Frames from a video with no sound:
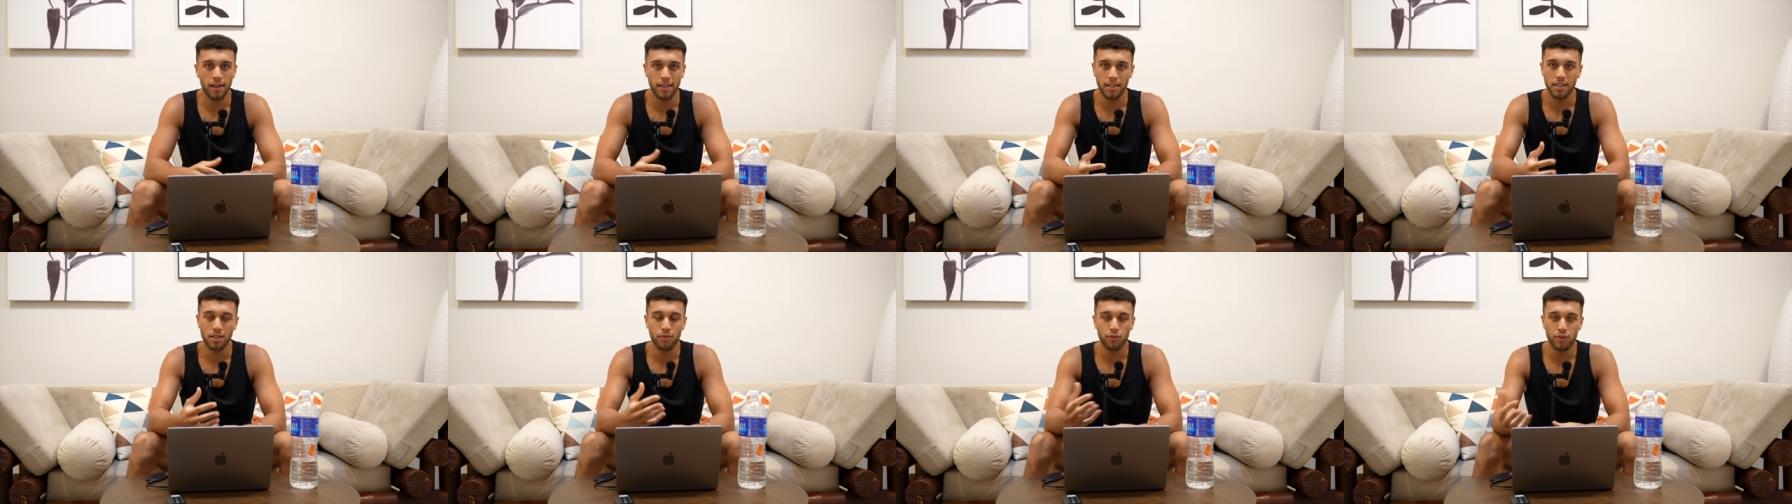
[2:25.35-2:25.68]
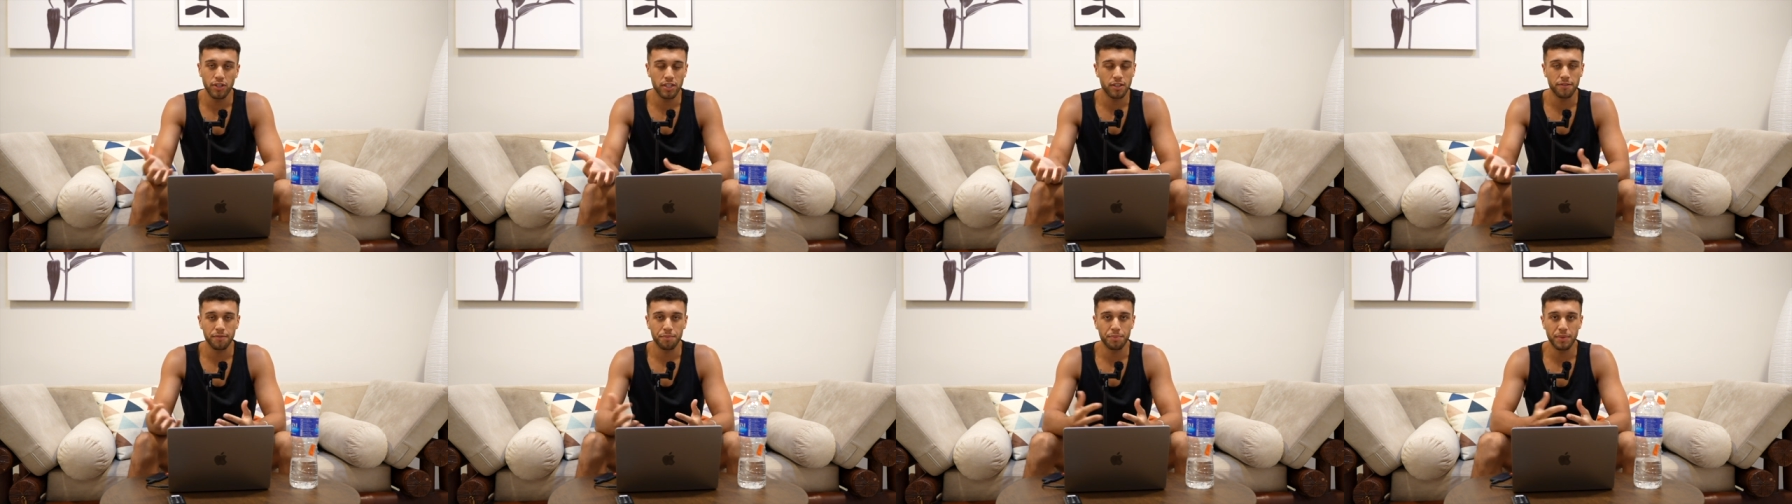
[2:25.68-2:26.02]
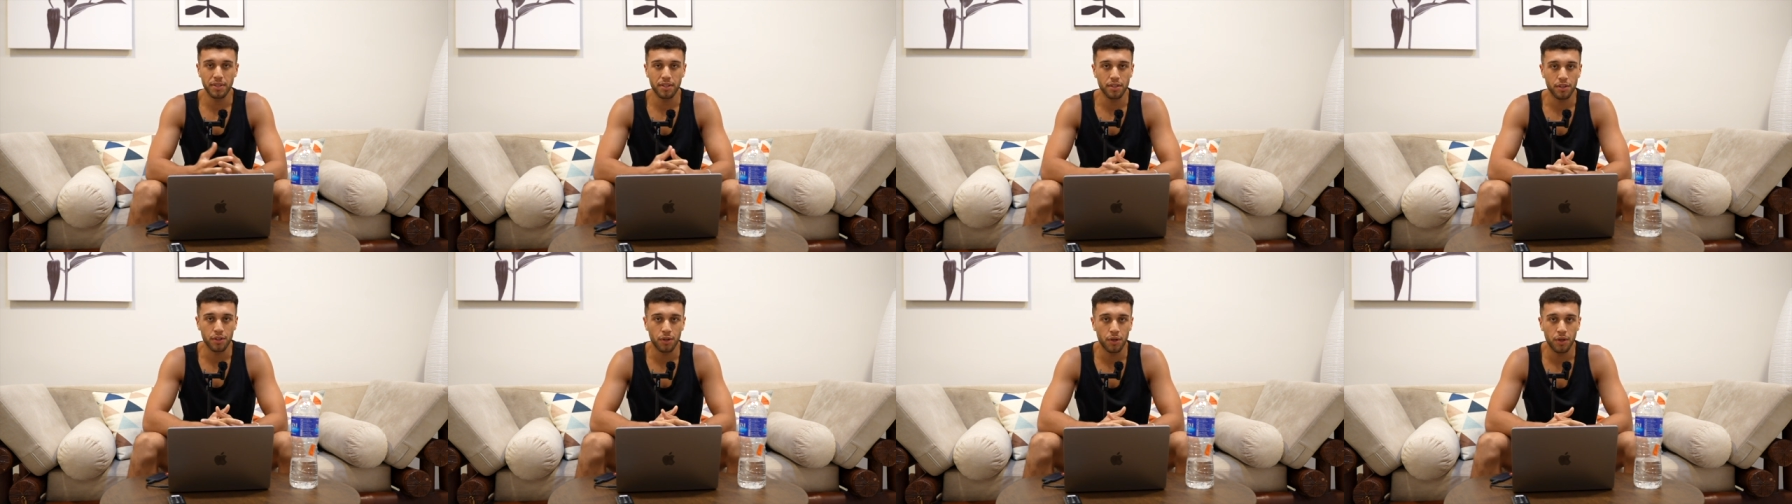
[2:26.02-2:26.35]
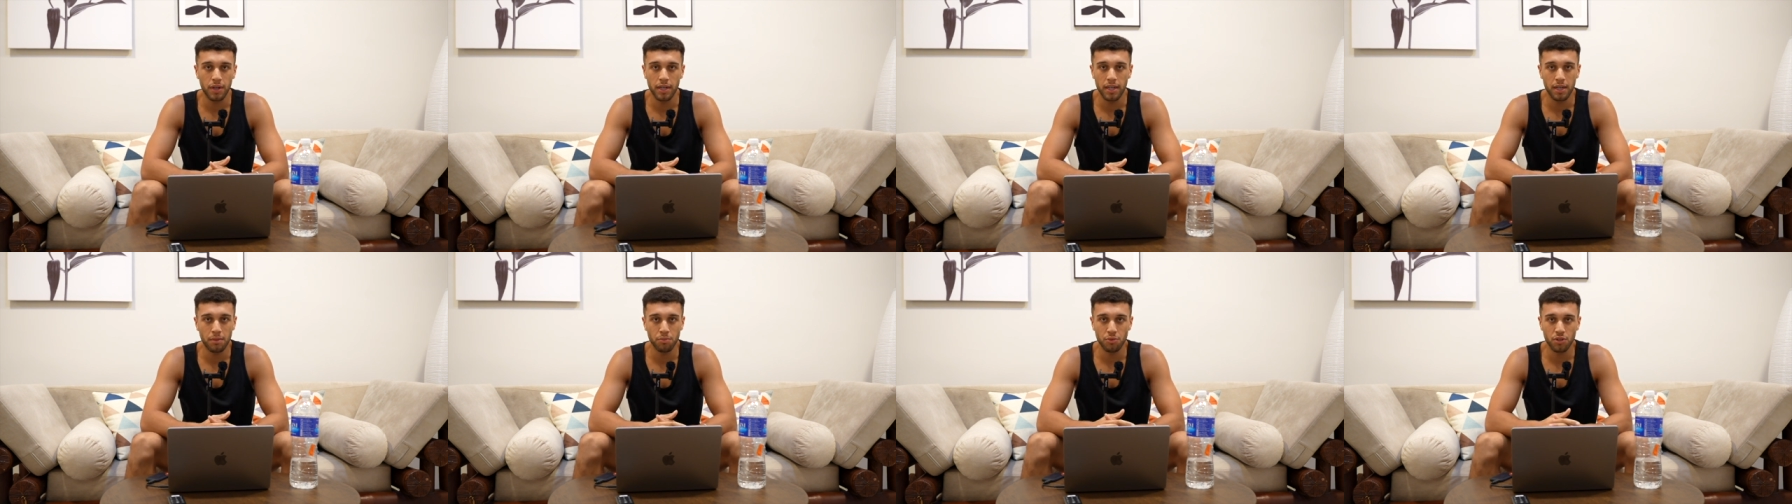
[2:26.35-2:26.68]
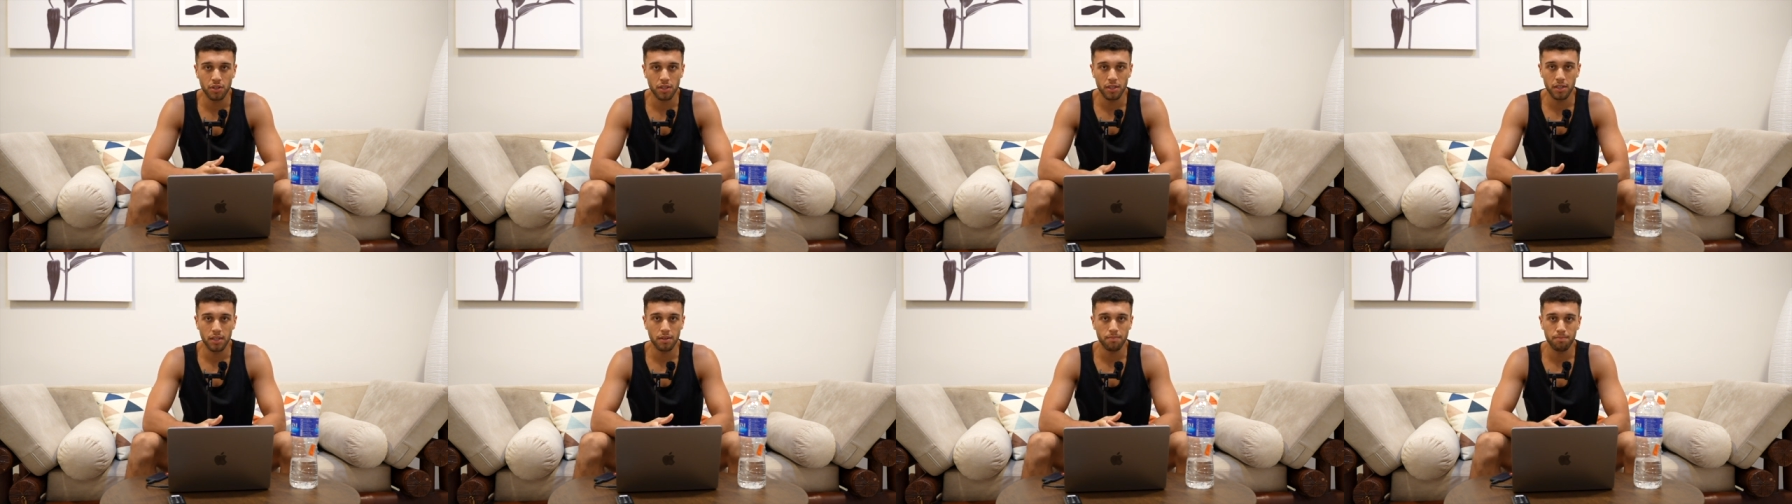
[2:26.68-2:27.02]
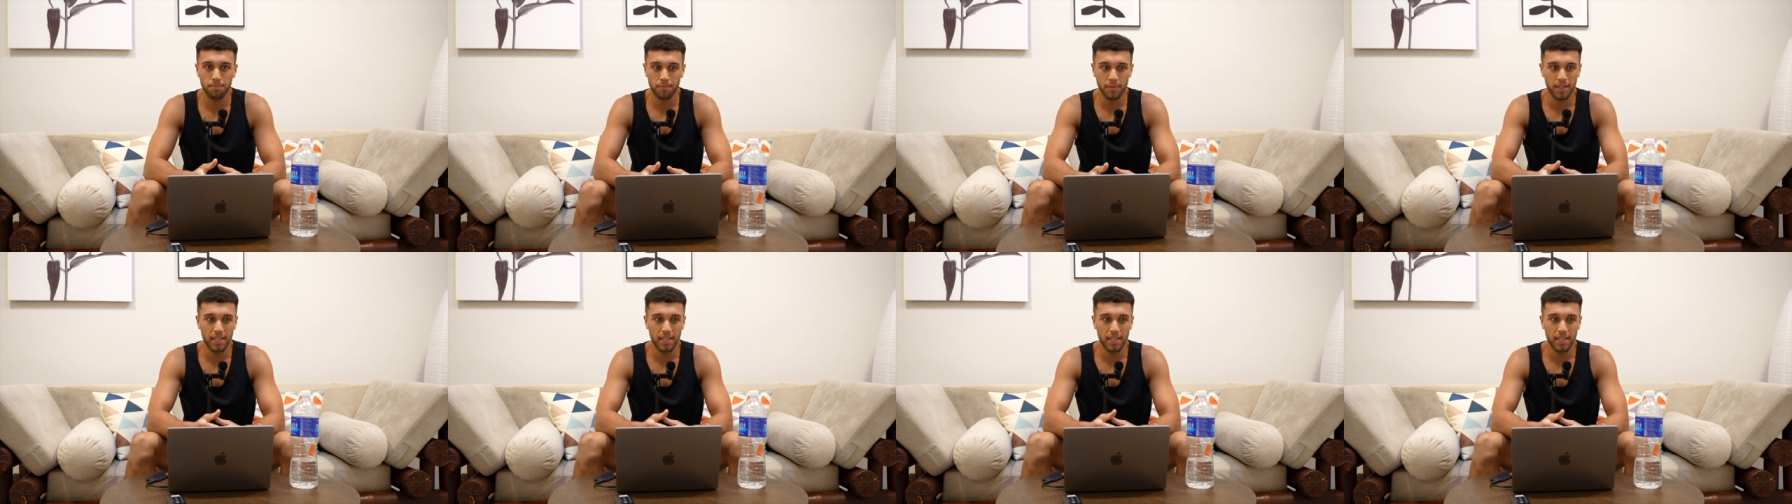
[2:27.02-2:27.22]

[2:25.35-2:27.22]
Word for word: there's a reason for me to cut it i'm just going to